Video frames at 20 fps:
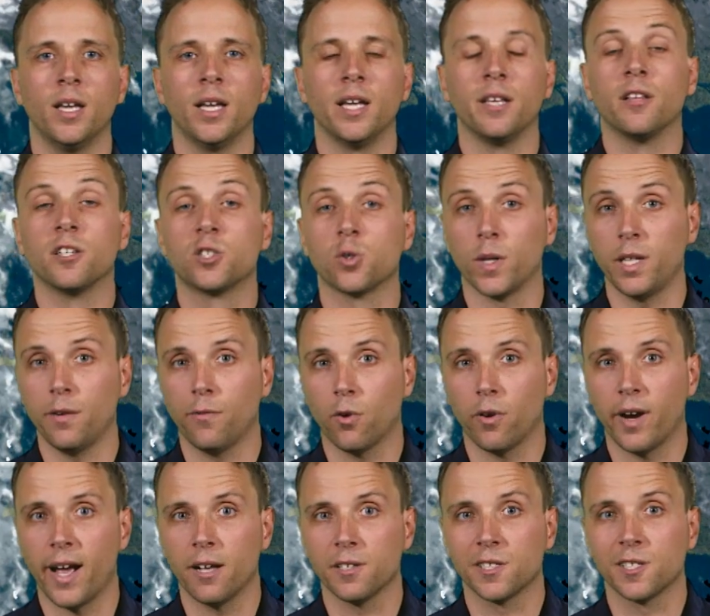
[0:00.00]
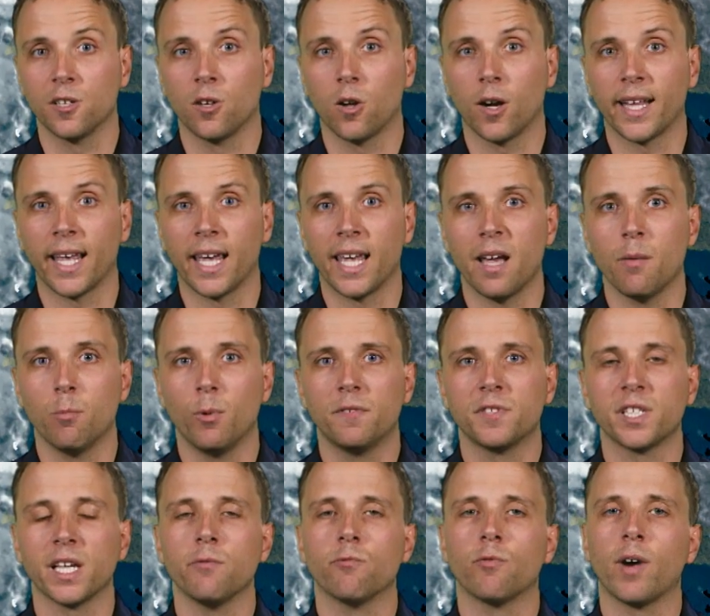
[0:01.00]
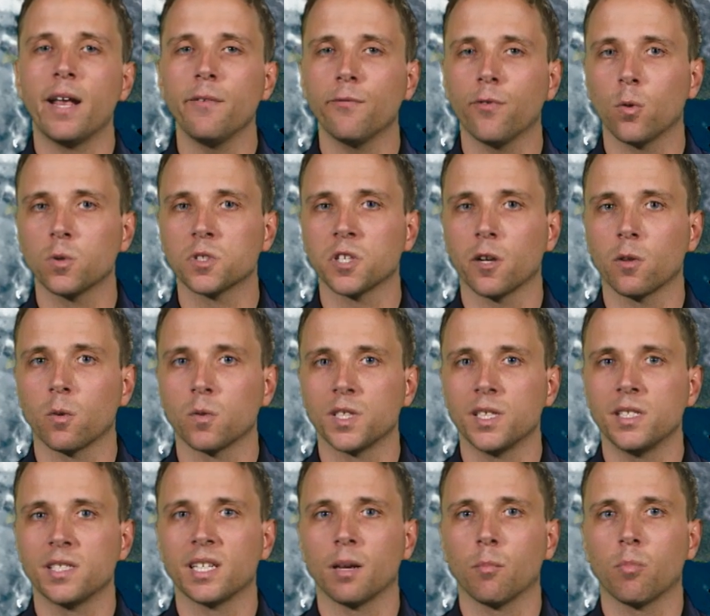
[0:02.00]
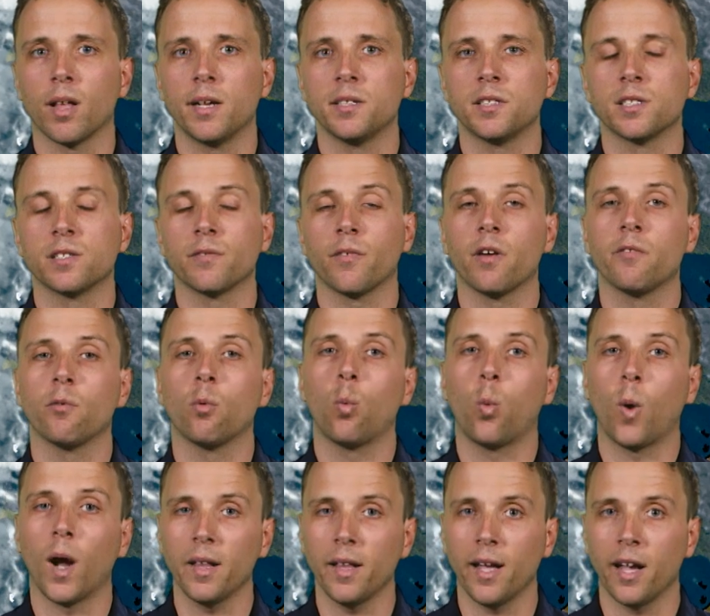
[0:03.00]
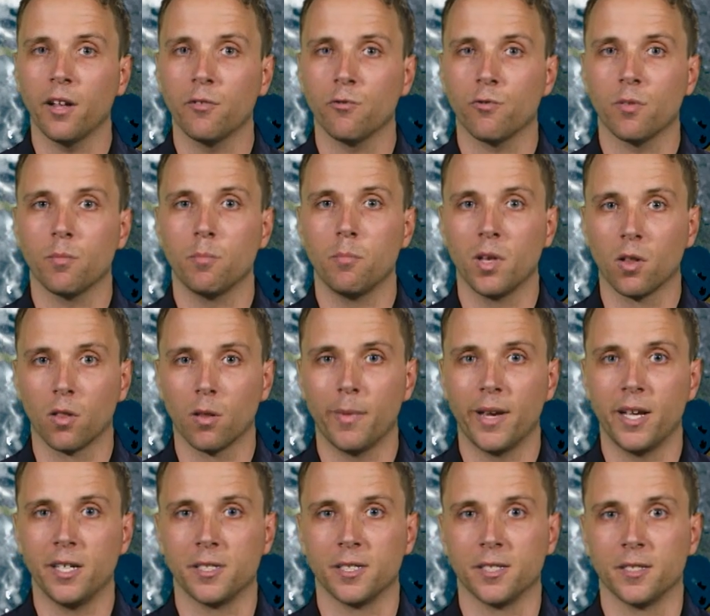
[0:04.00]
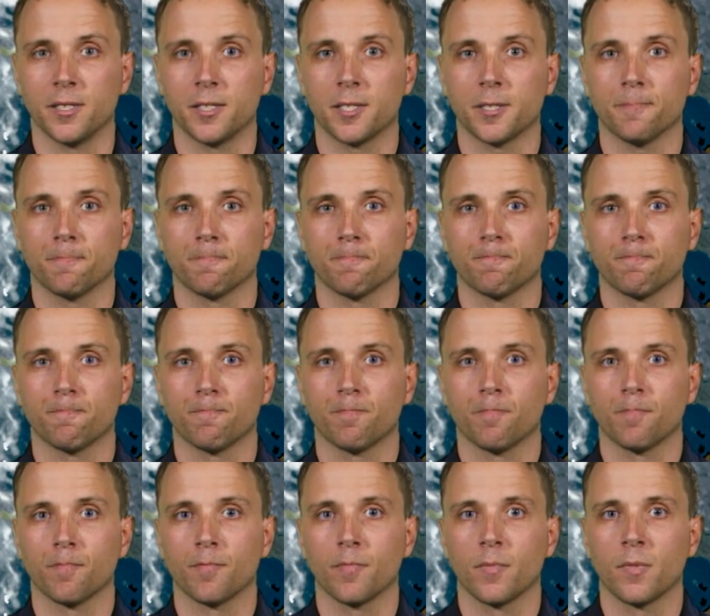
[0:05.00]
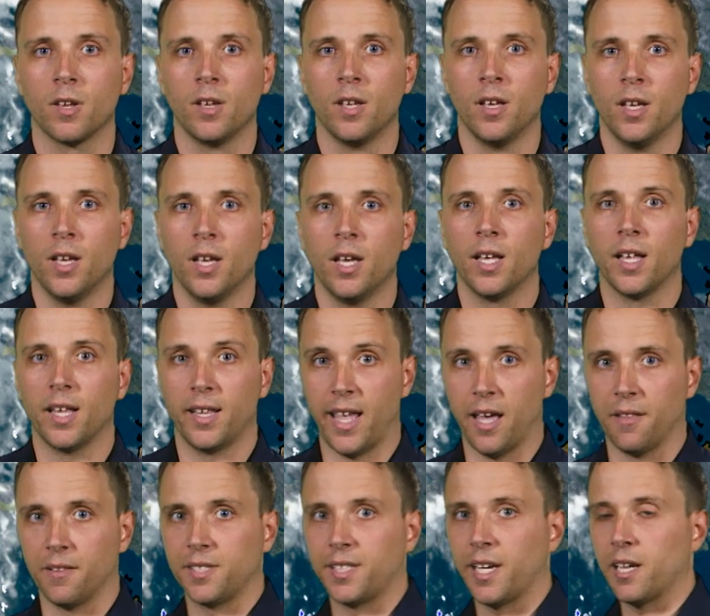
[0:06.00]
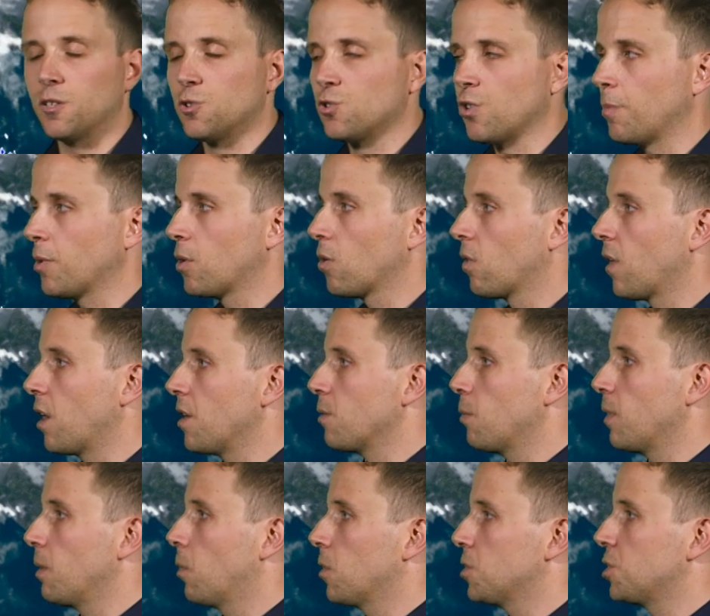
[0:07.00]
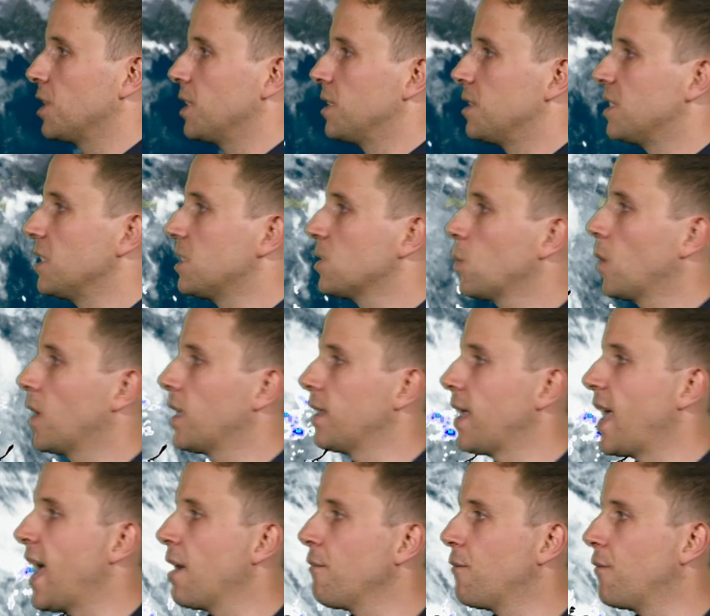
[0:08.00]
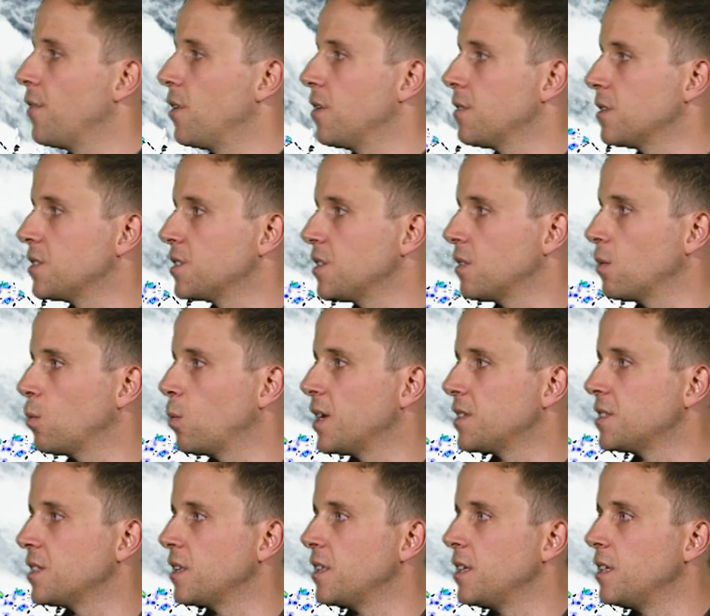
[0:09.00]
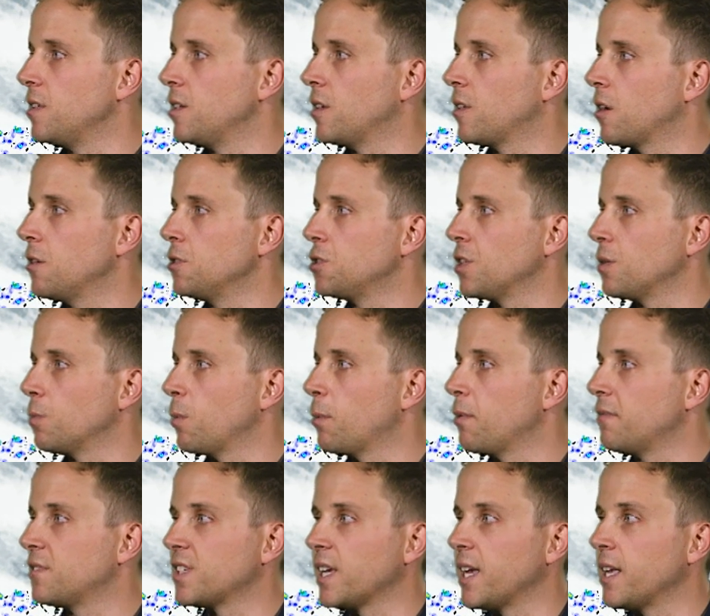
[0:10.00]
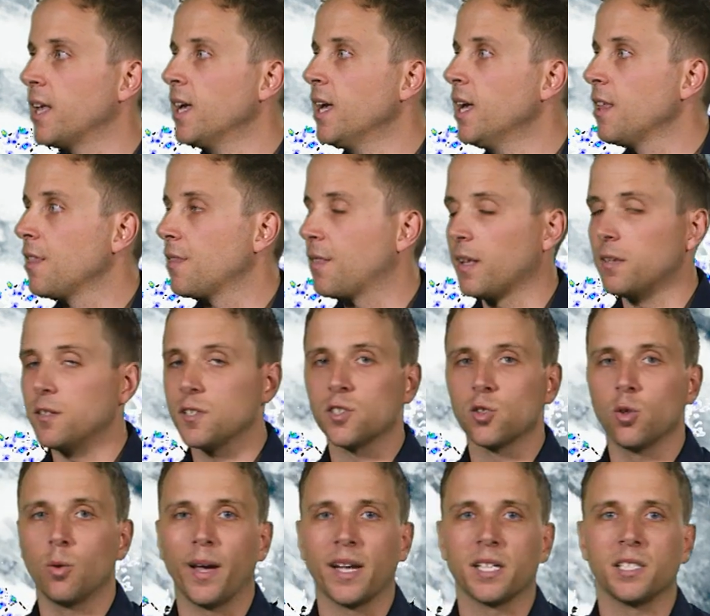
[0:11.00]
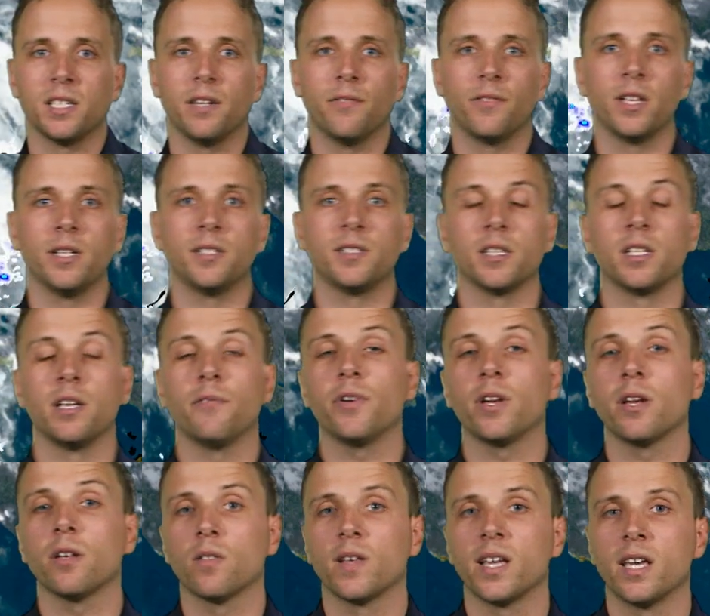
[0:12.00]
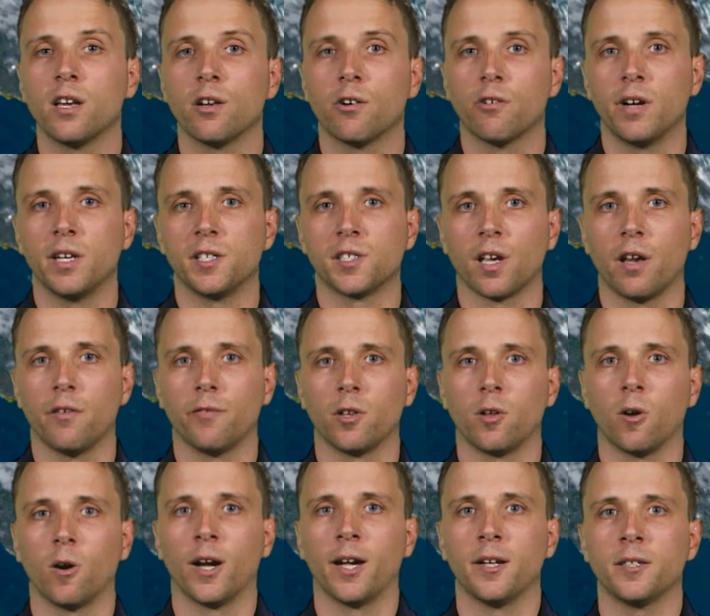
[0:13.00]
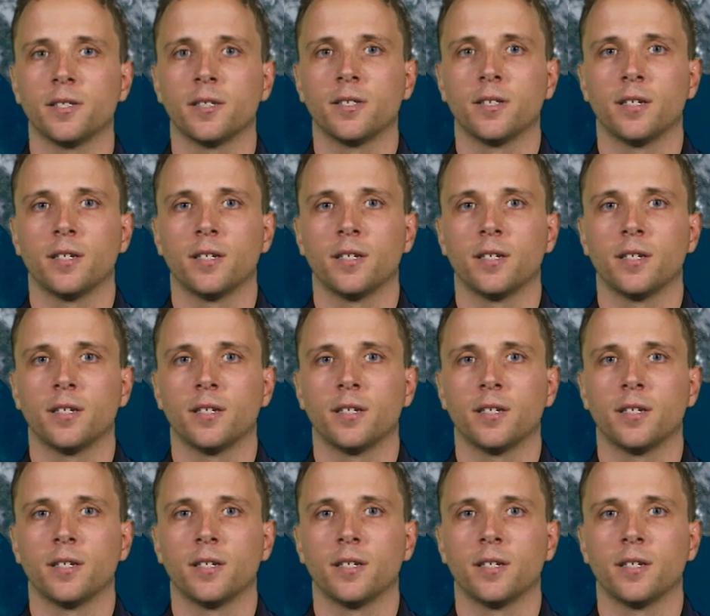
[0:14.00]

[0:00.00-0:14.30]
In the 24 hours to 9 a.m, we've seen rainfall totals in some places of over 100 millimetres. Now, the second tropical low that we're watching is this one out further to the west in the Indian Ocean, where we've seen thunderstorm activity significantly increase overnight.